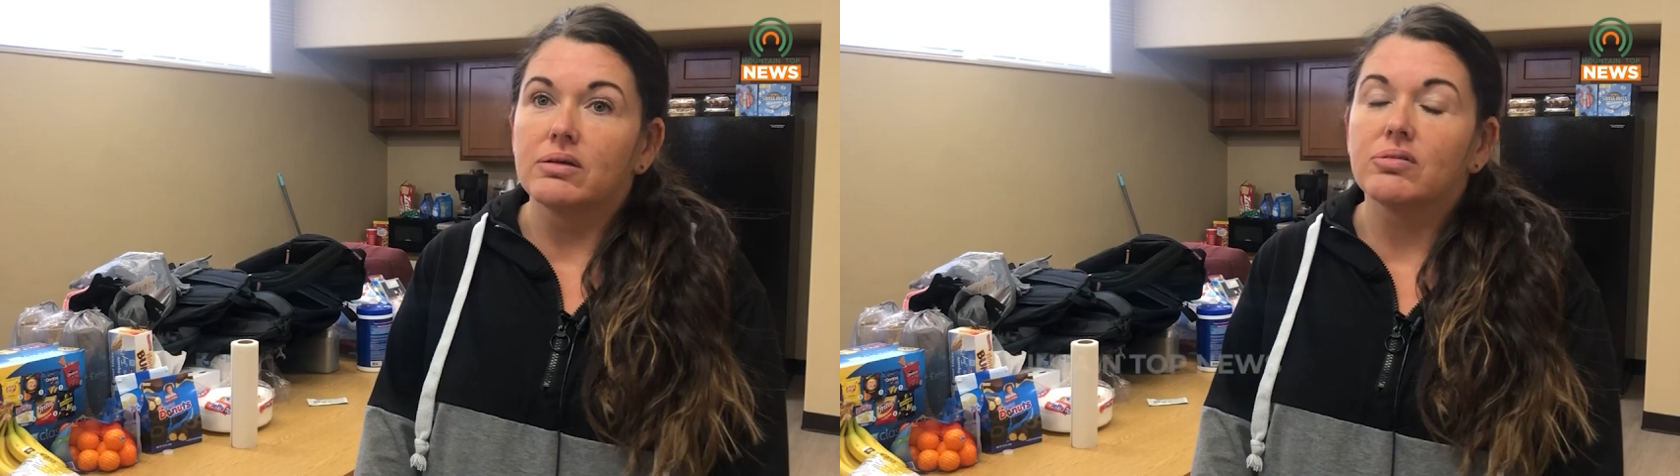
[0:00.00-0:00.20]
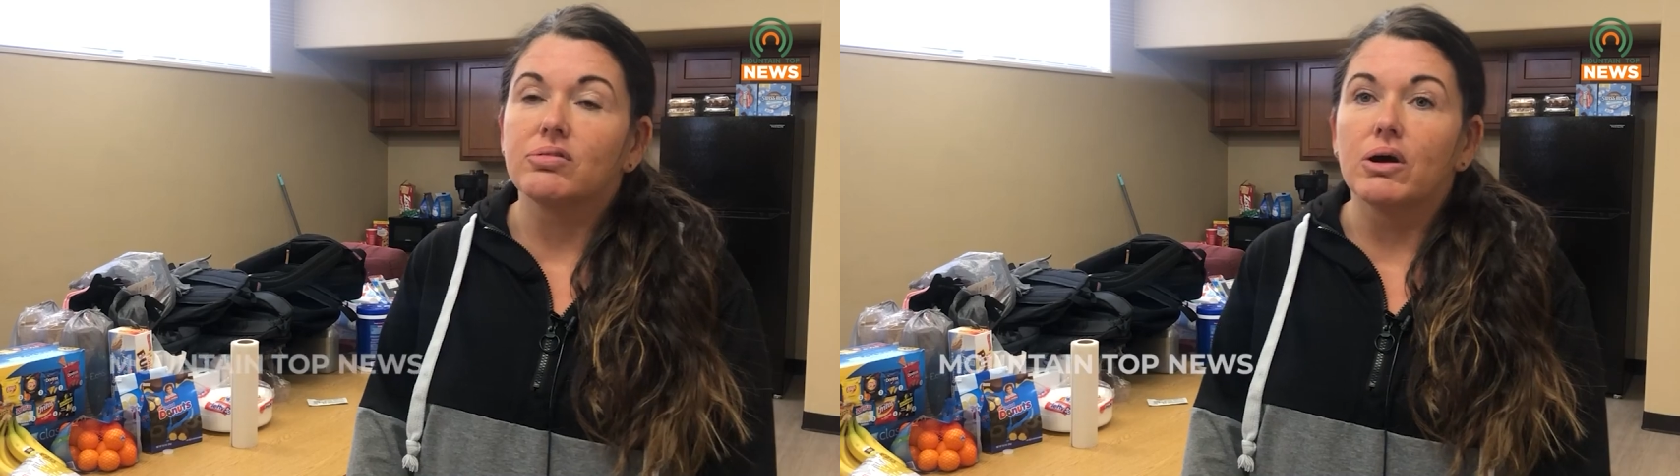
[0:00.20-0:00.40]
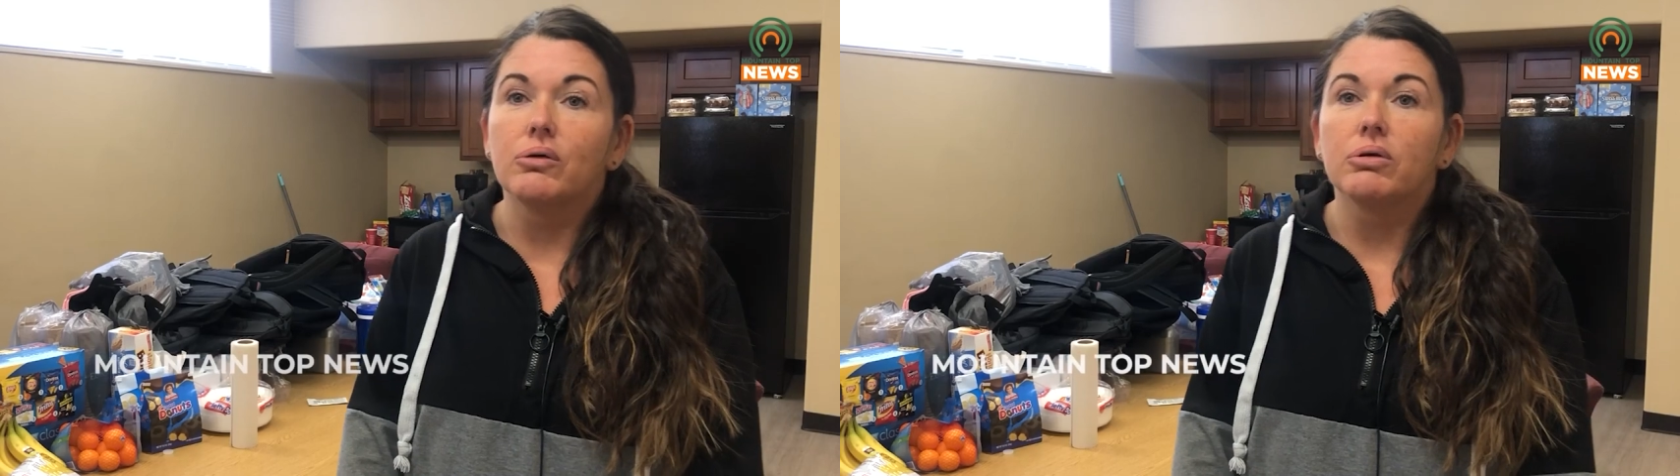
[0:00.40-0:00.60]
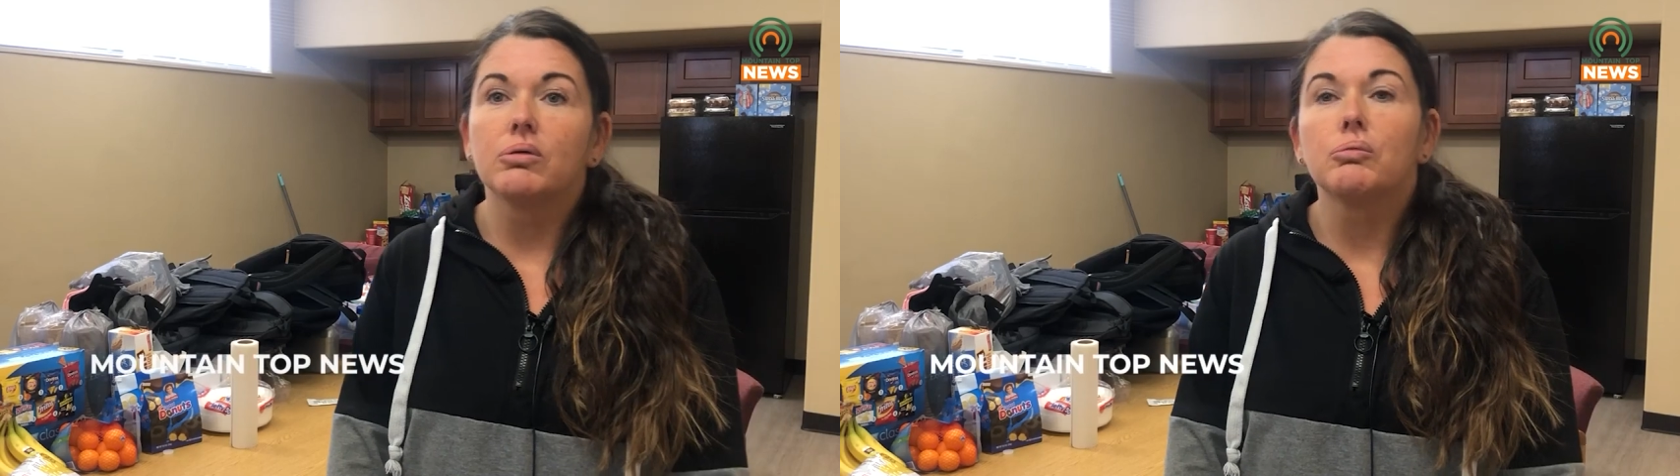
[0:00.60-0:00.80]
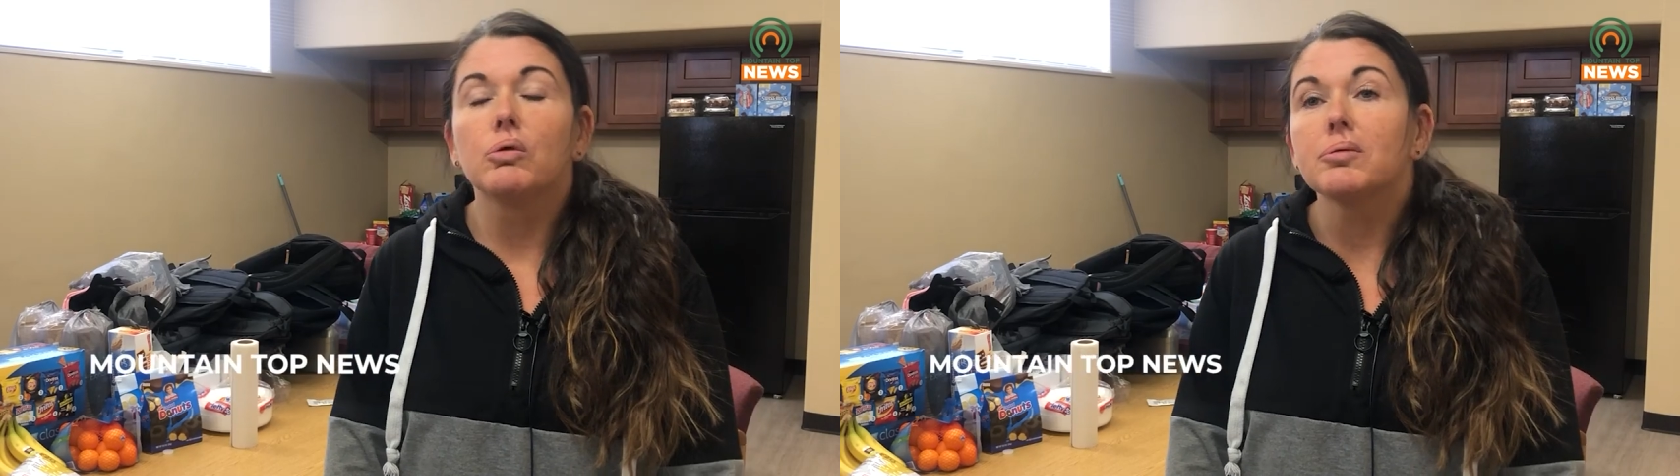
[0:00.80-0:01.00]
So
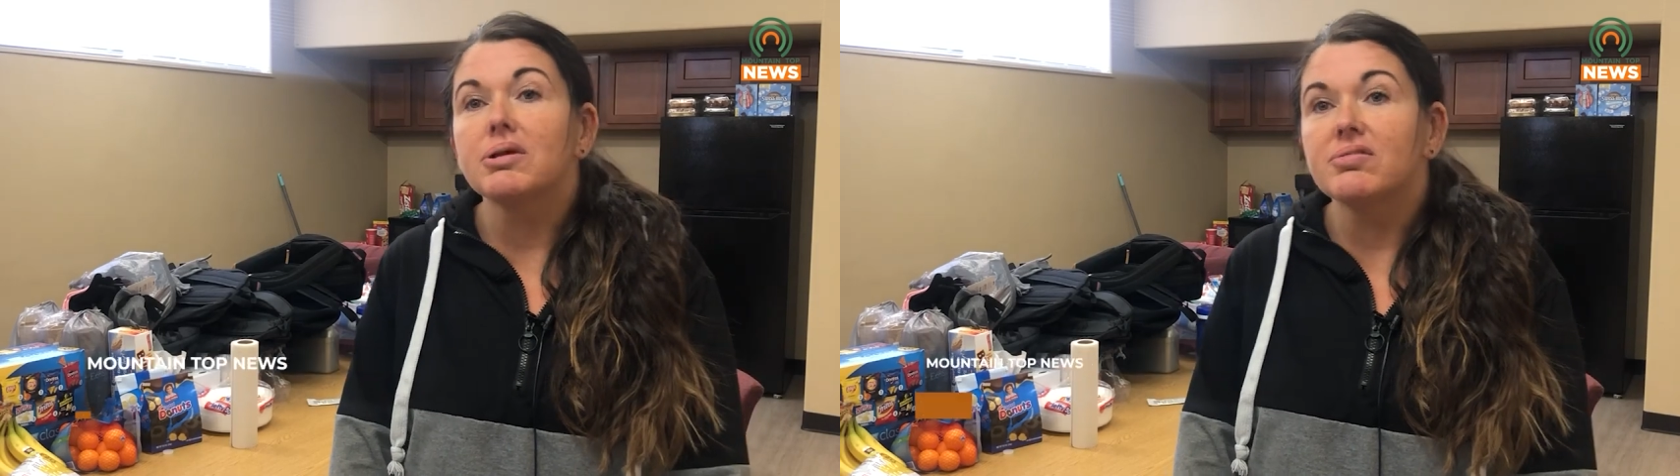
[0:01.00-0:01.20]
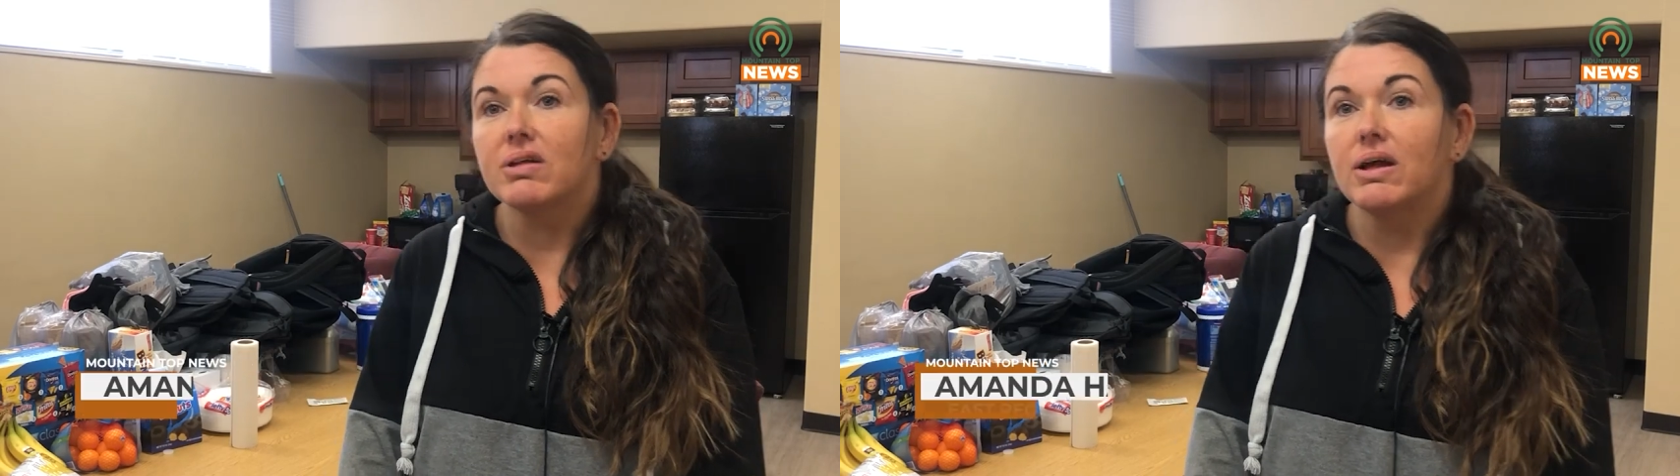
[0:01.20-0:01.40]
warming